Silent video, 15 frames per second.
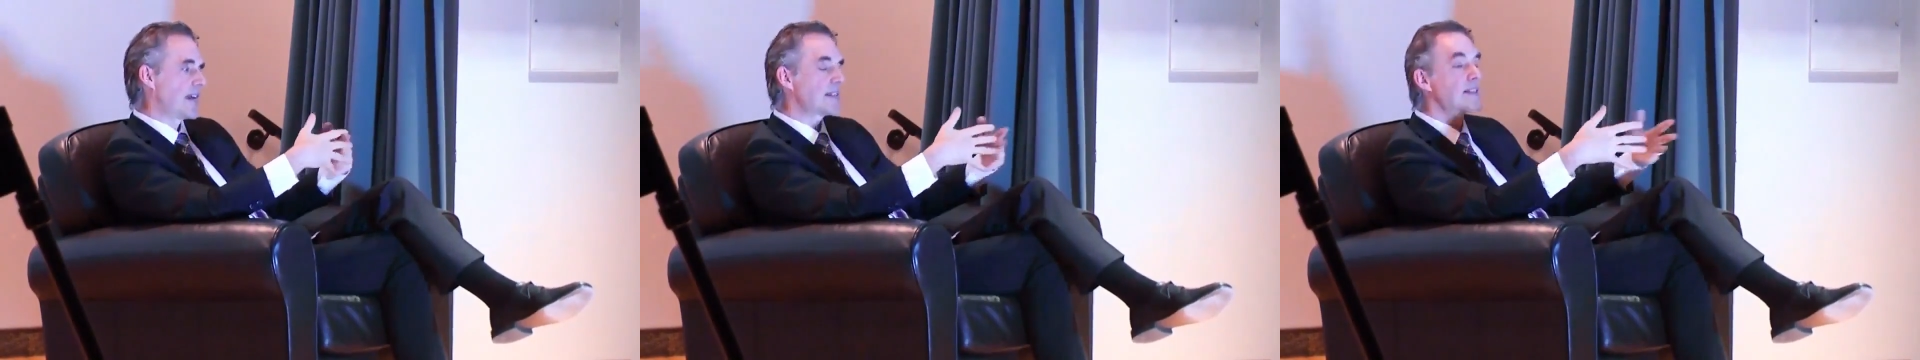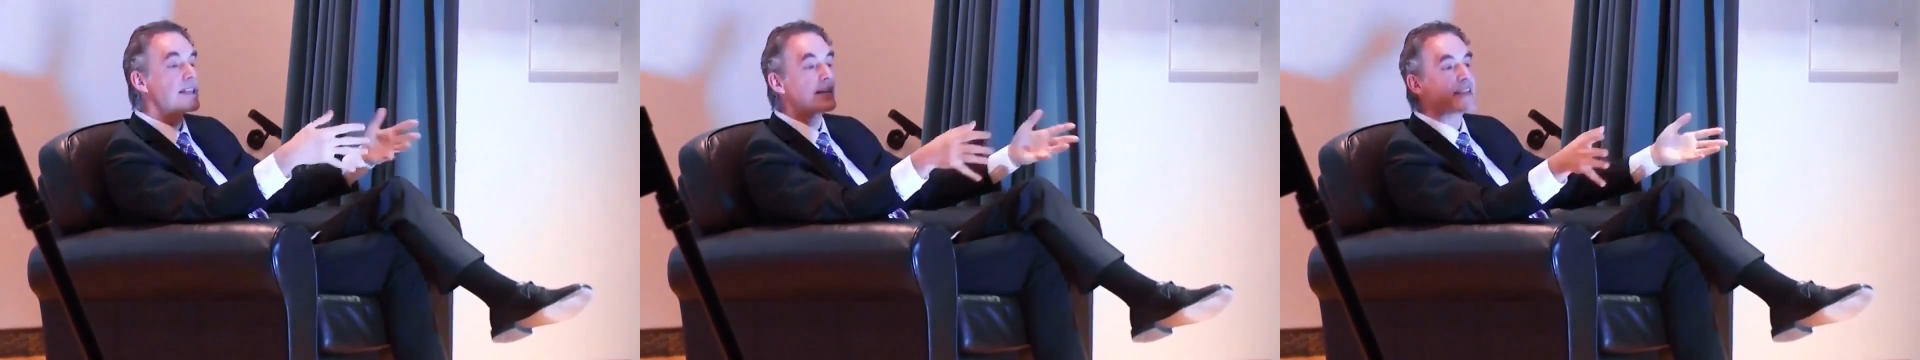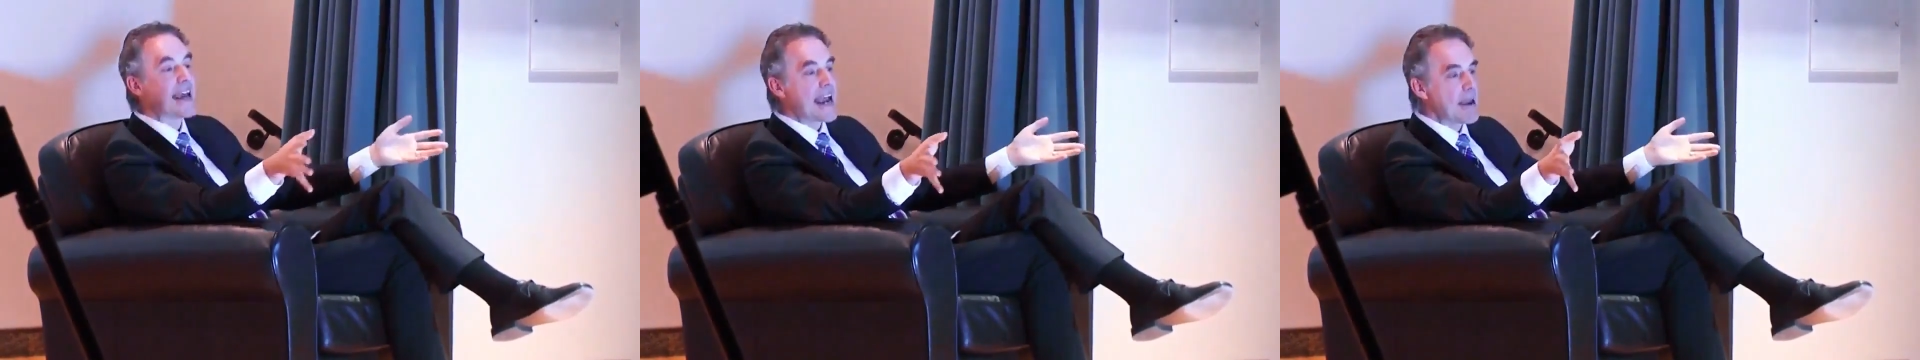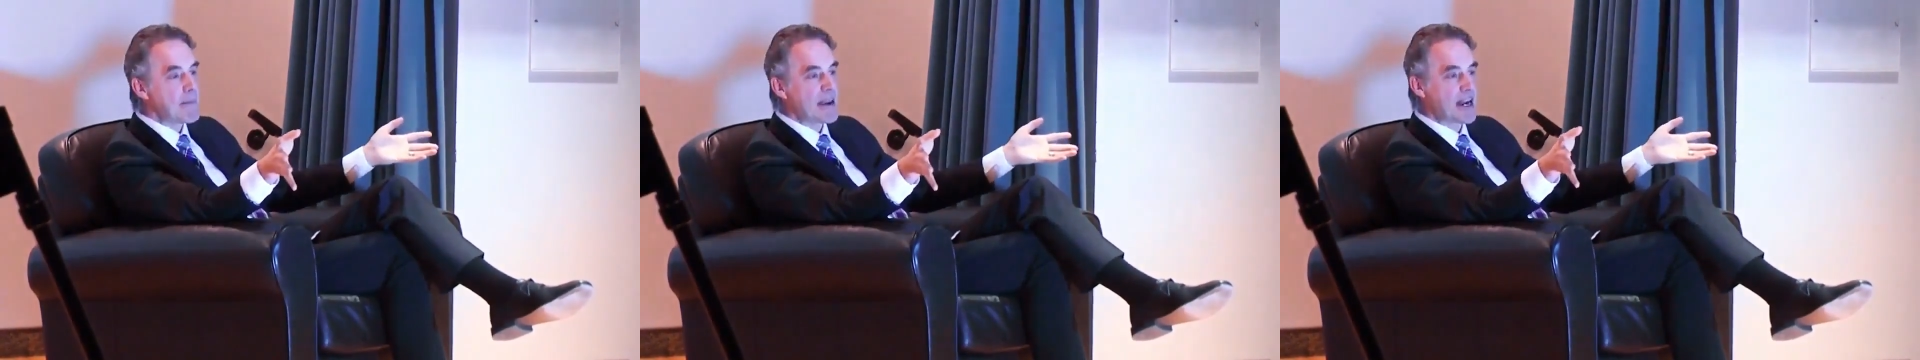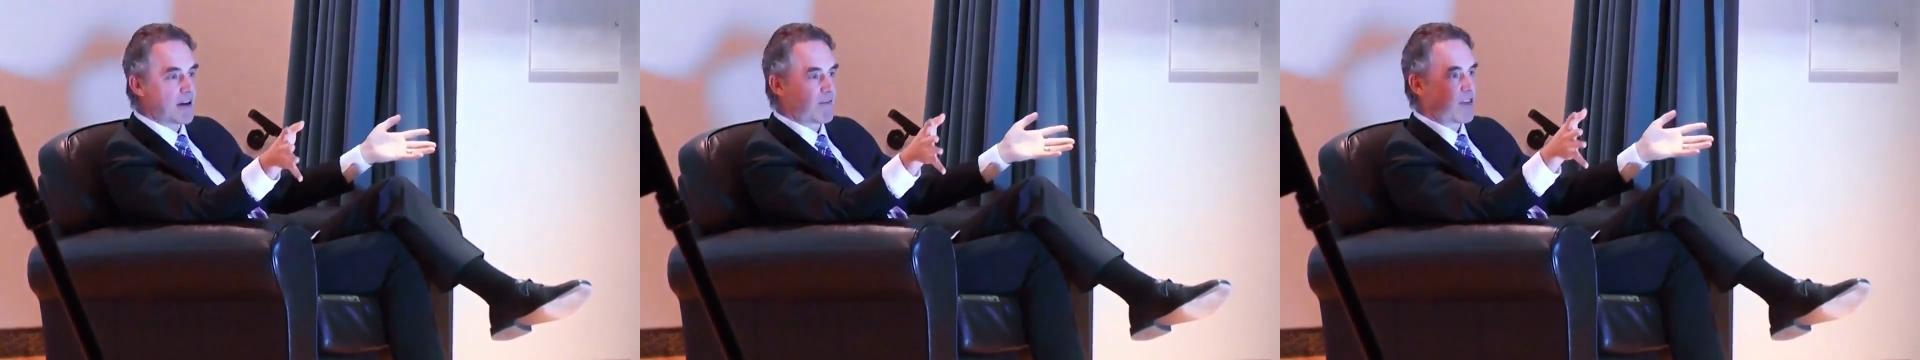That's the
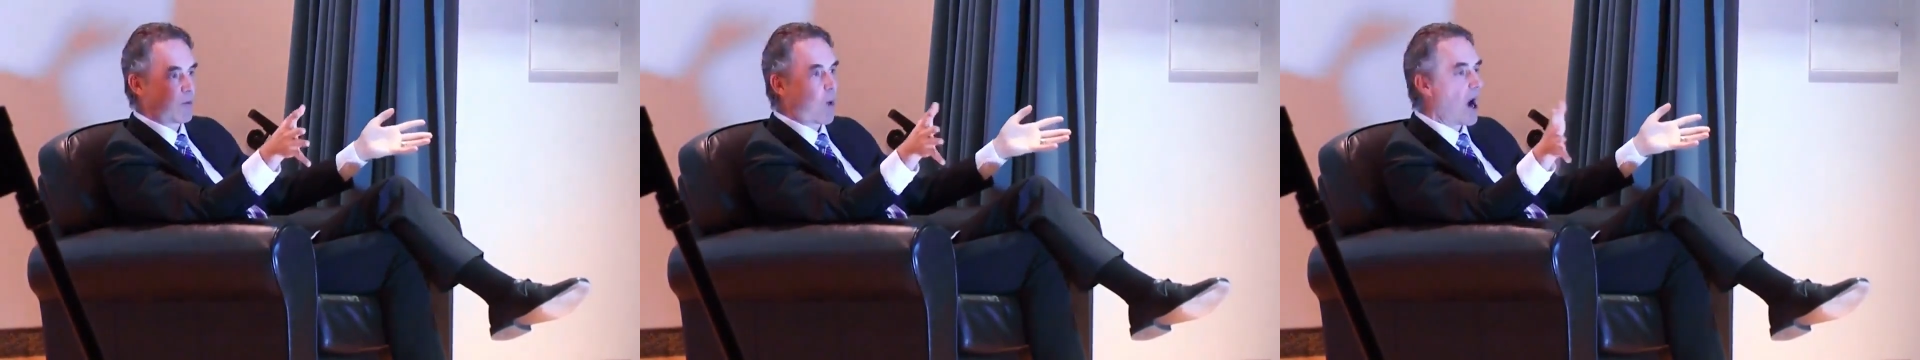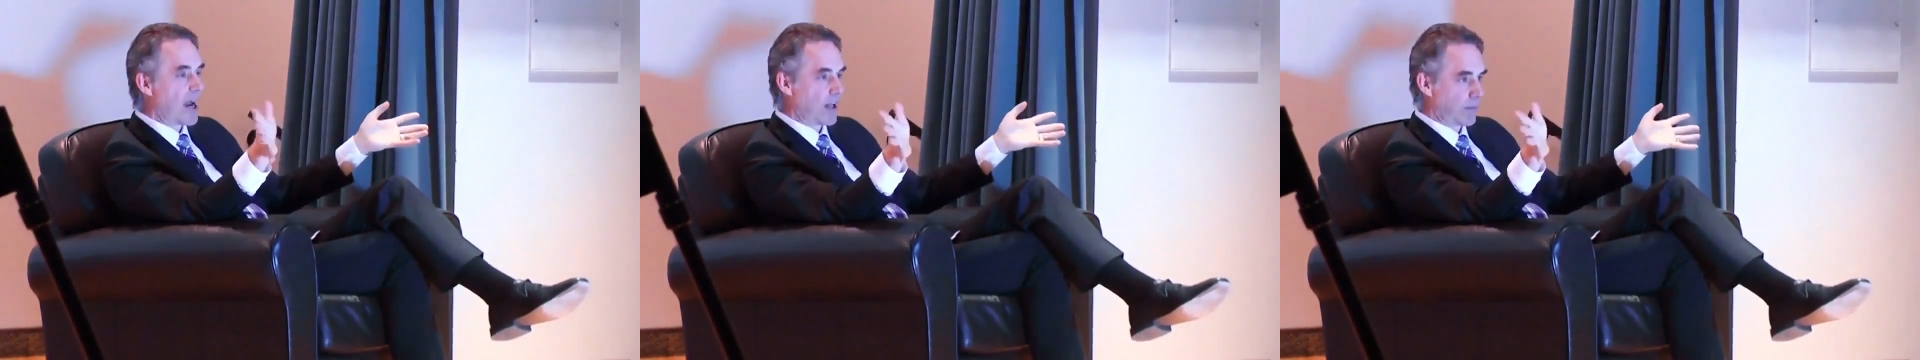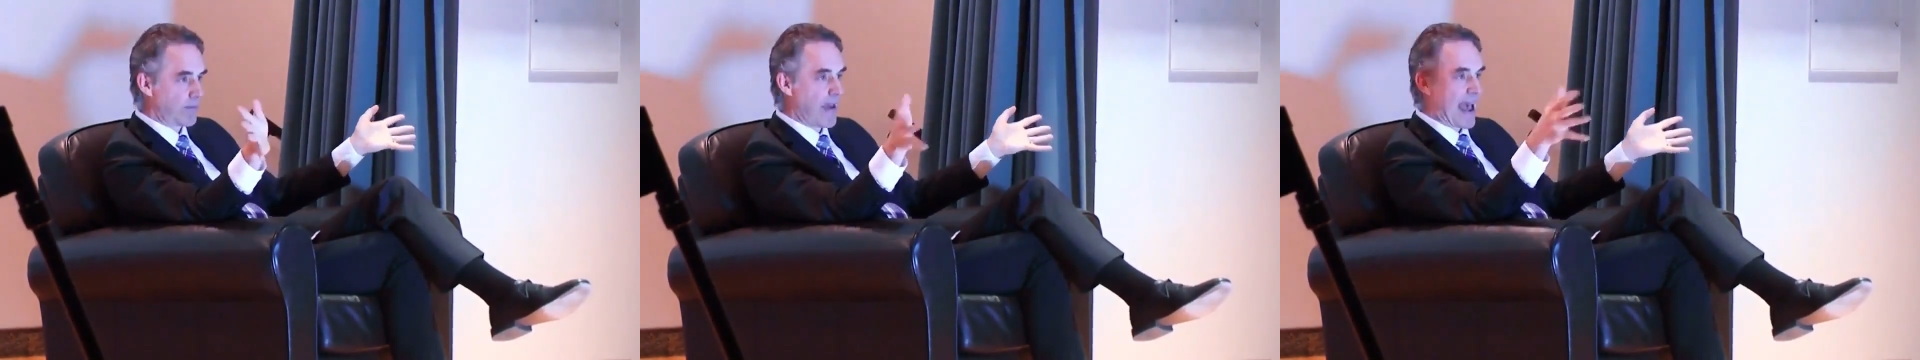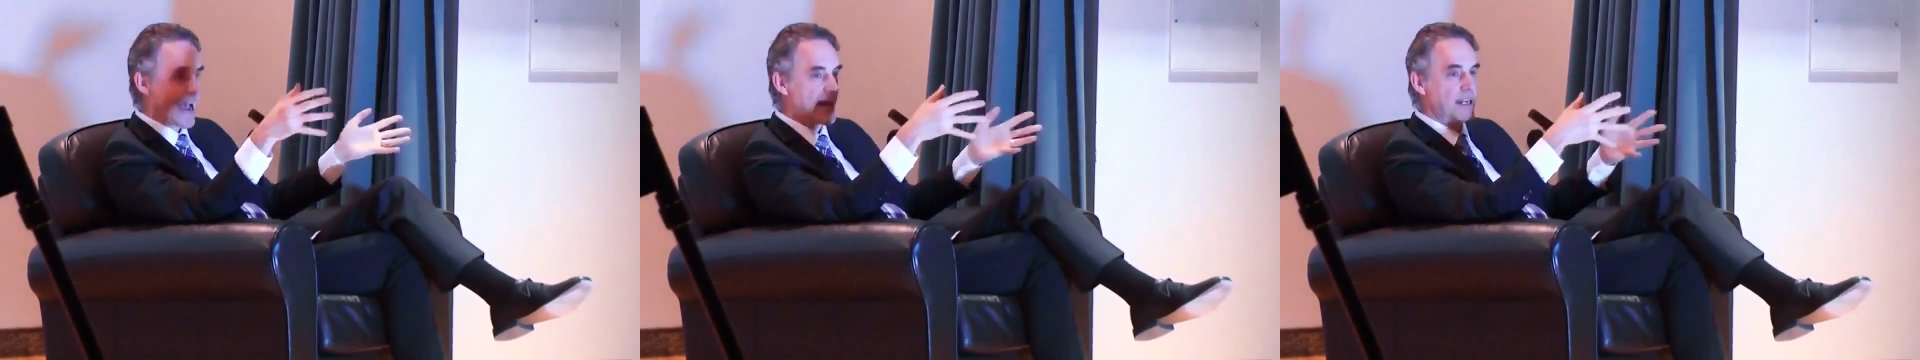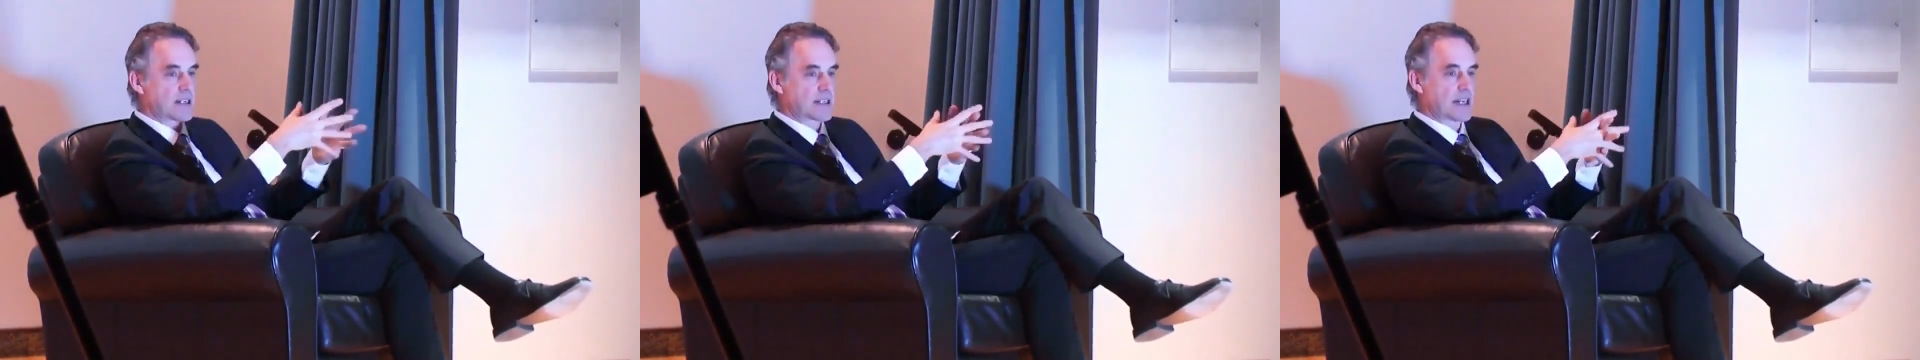taming of the wild
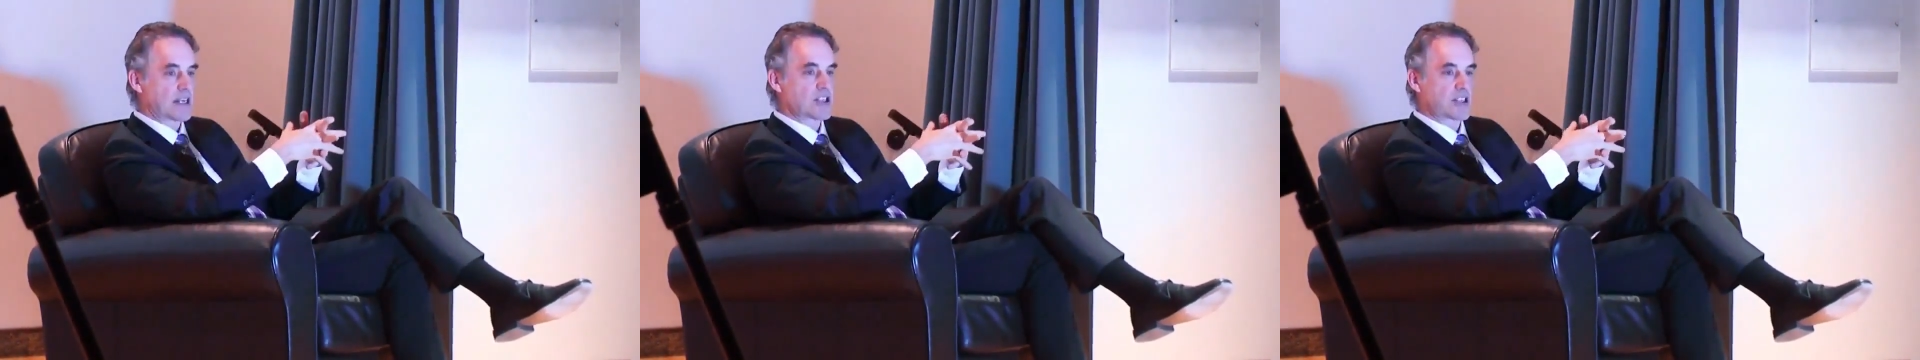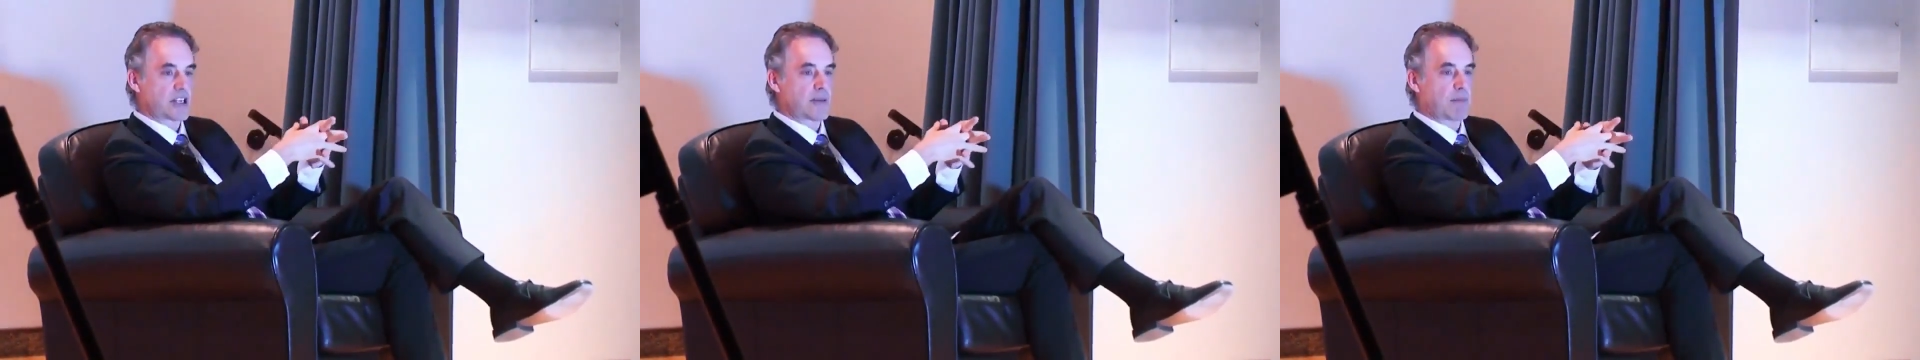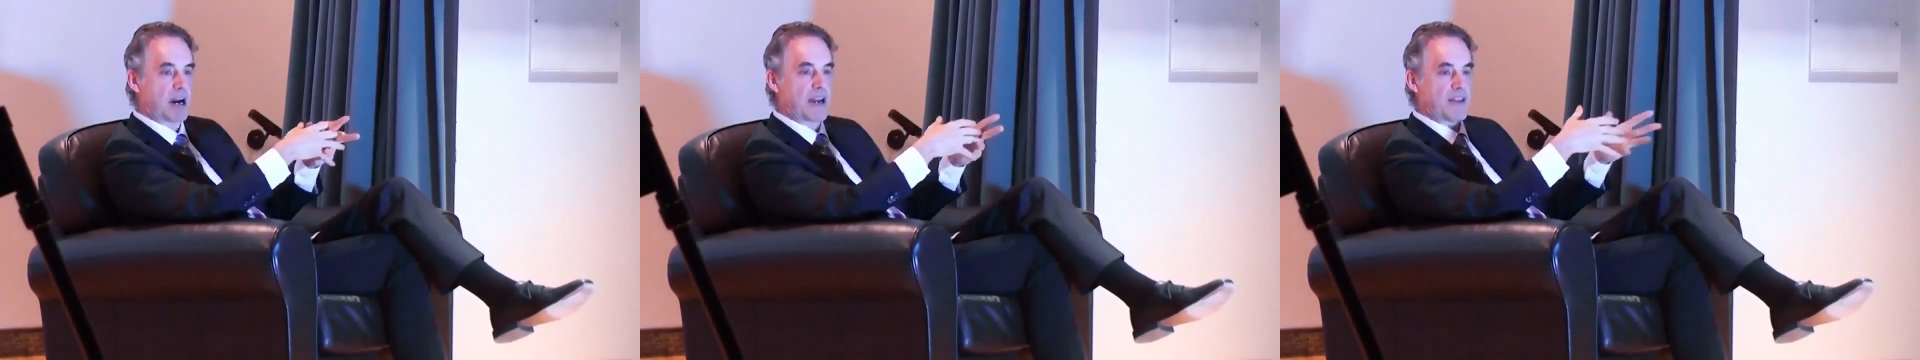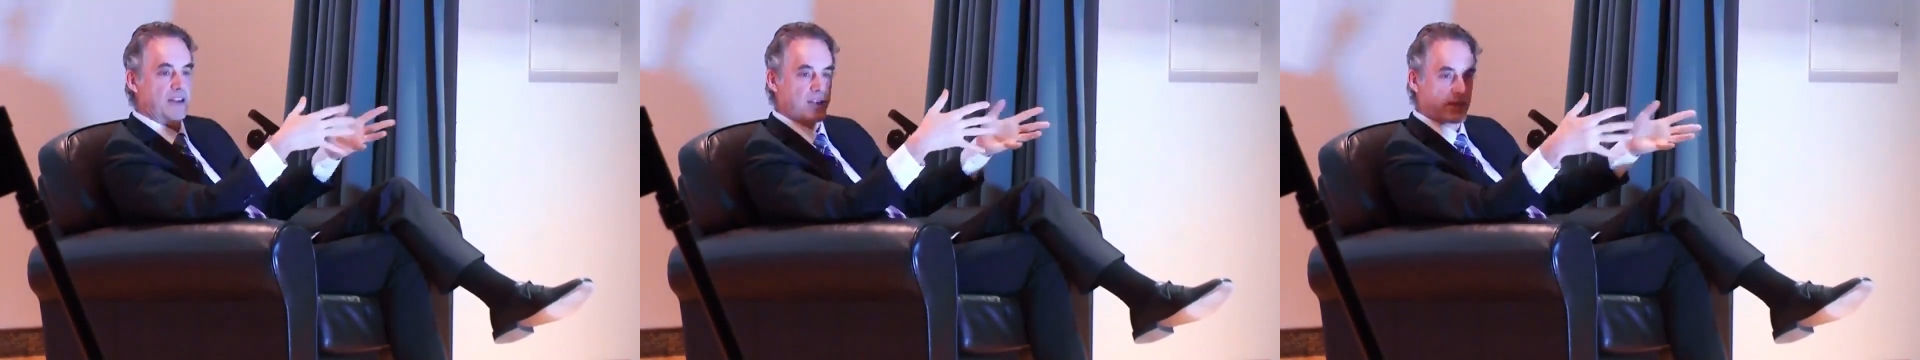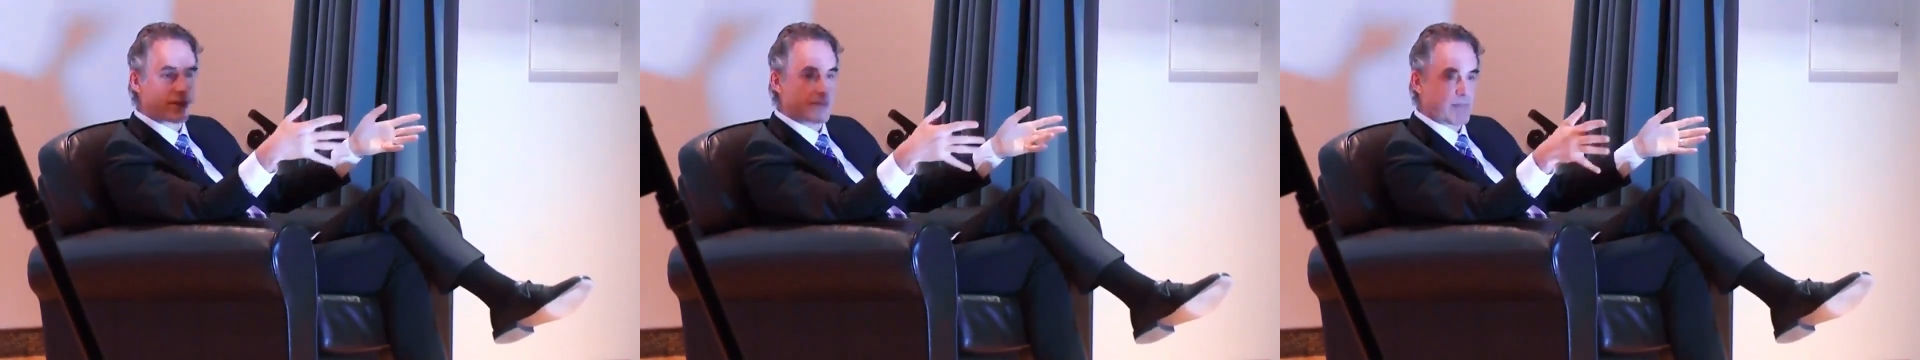man, essentially, by the